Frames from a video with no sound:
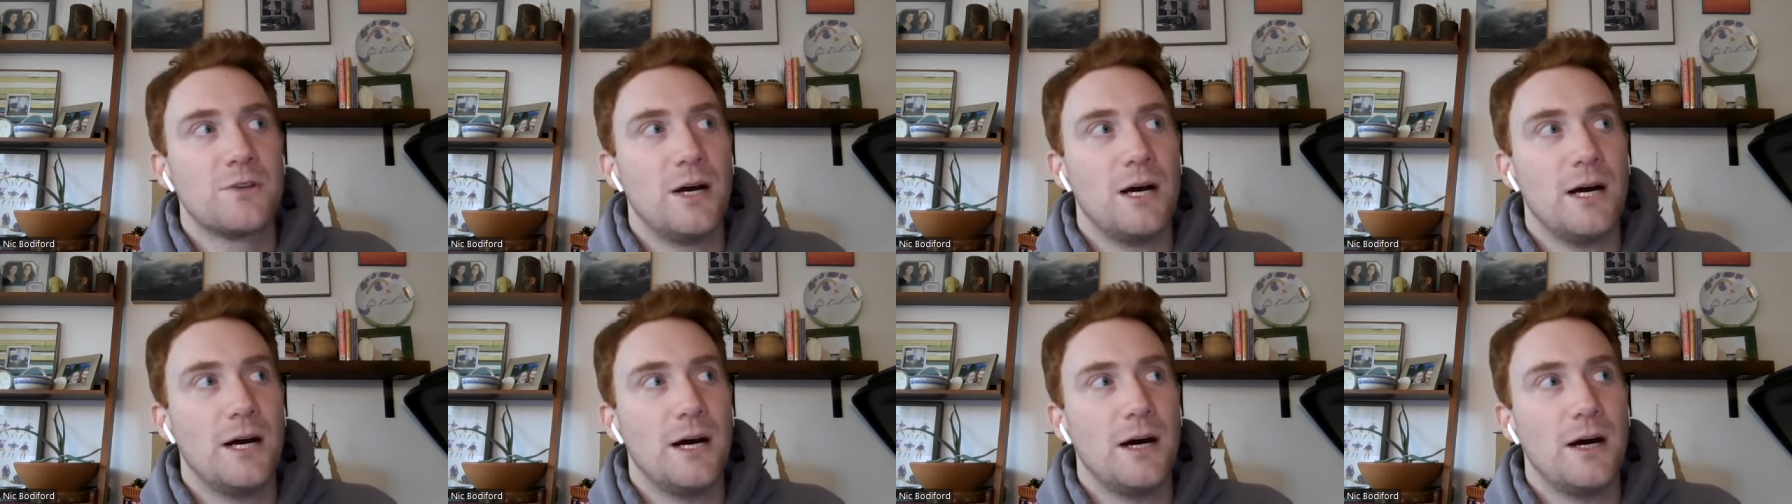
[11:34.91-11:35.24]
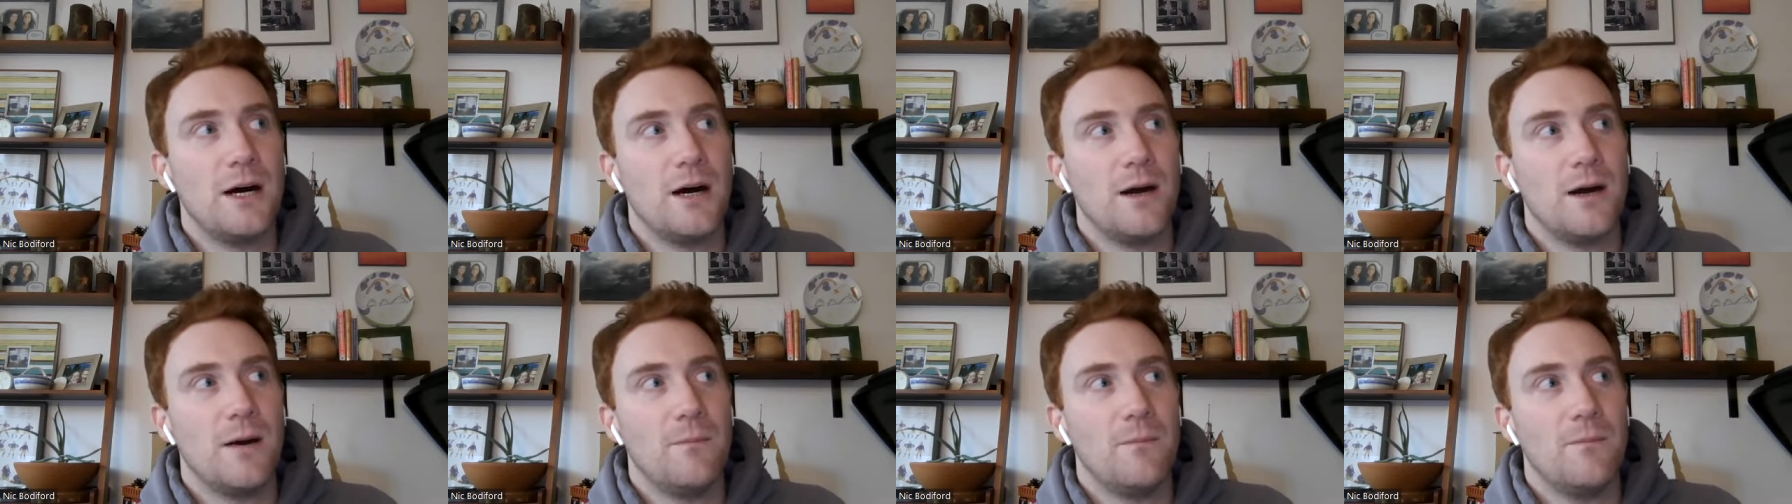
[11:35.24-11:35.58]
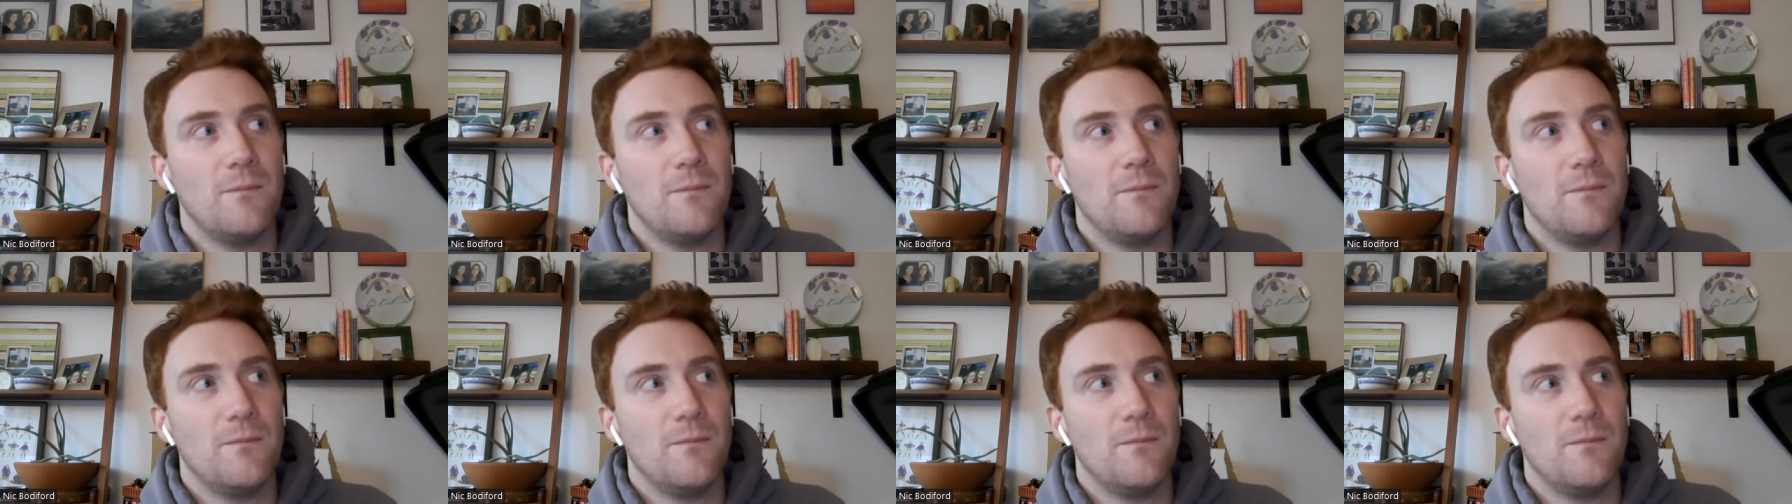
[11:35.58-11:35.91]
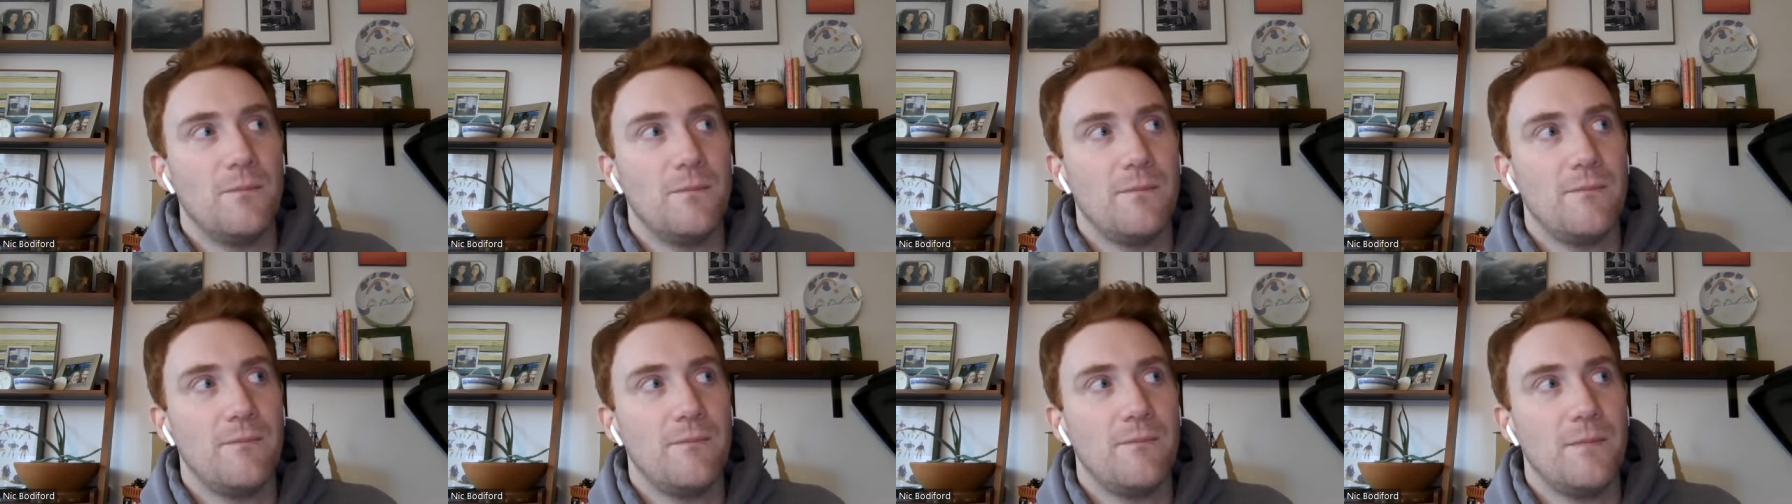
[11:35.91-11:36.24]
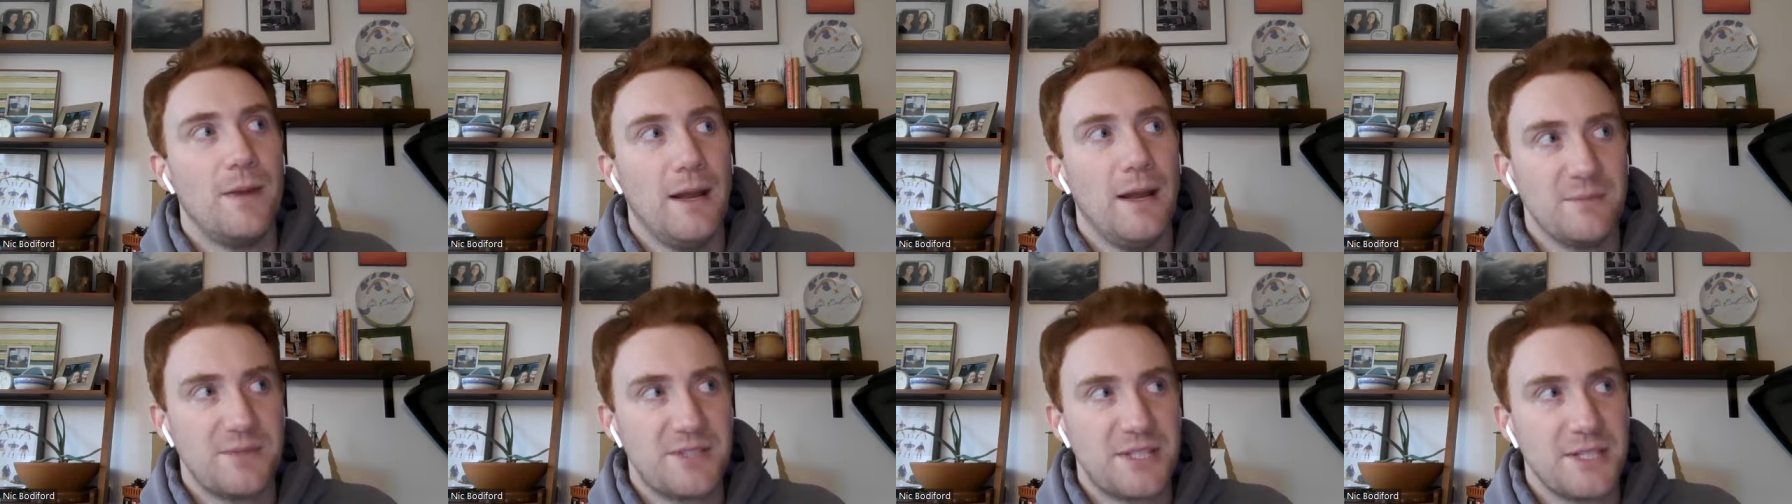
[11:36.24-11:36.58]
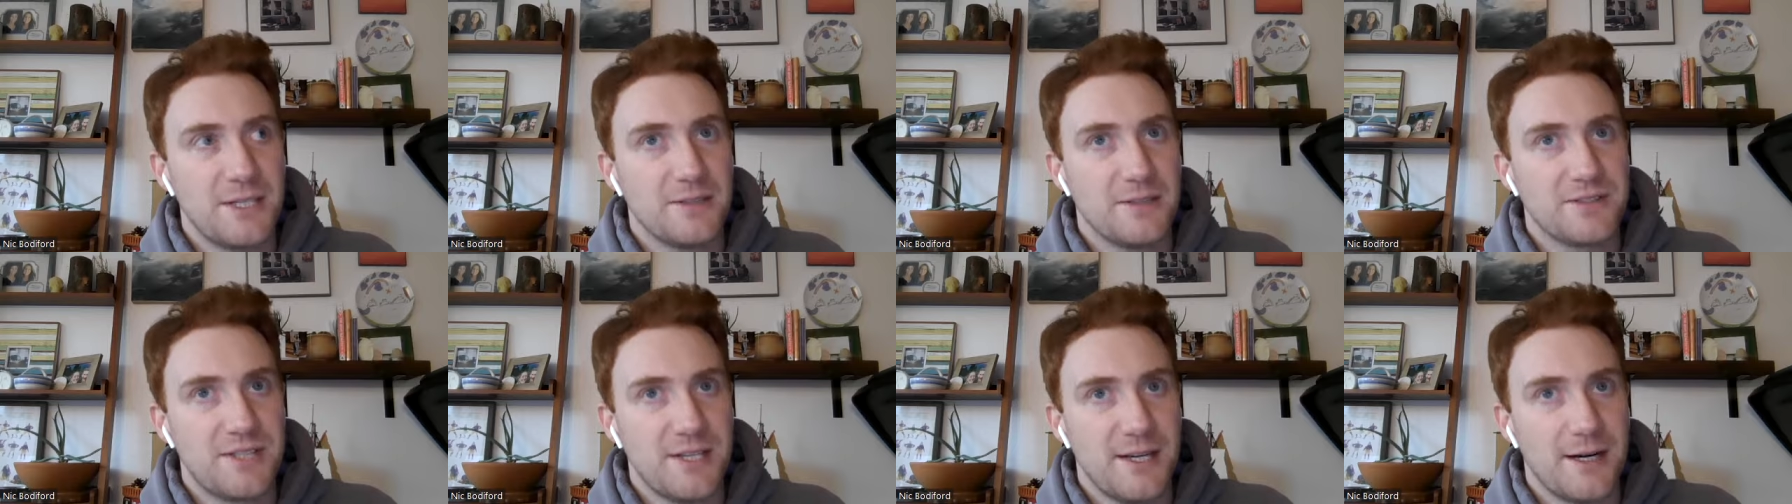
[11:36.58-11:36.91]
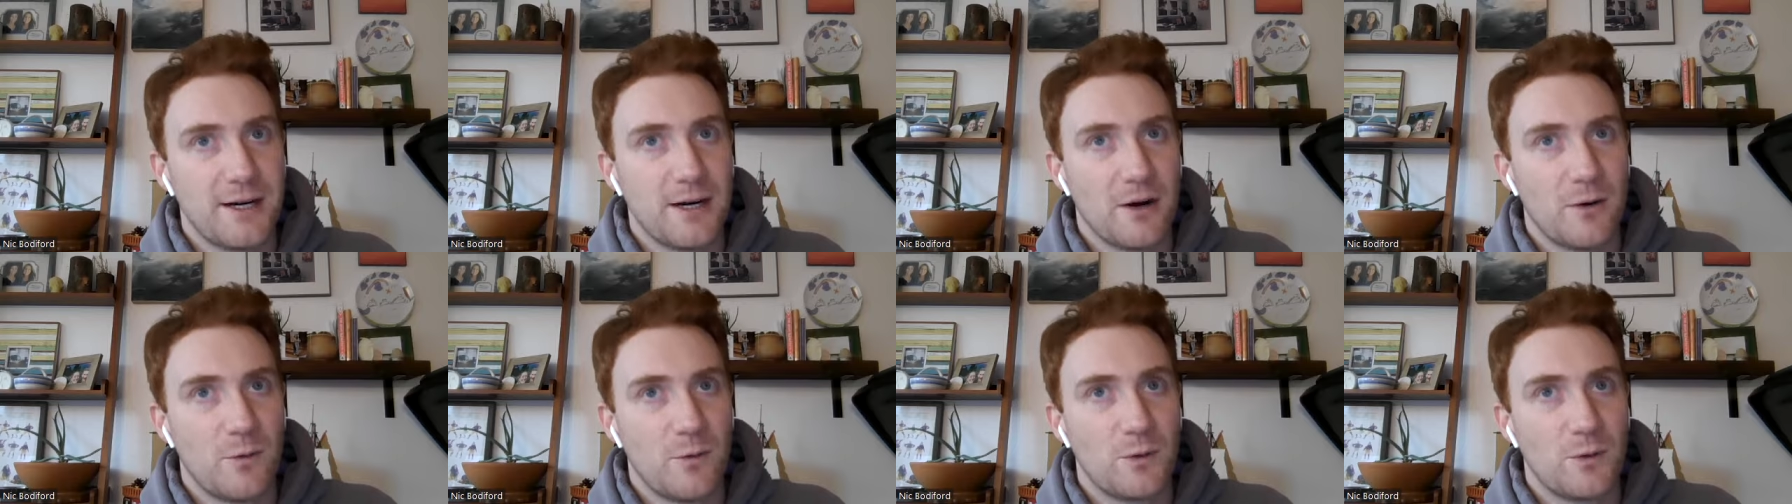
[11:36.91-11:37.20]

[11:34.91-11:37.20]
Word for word: um, MCL tear,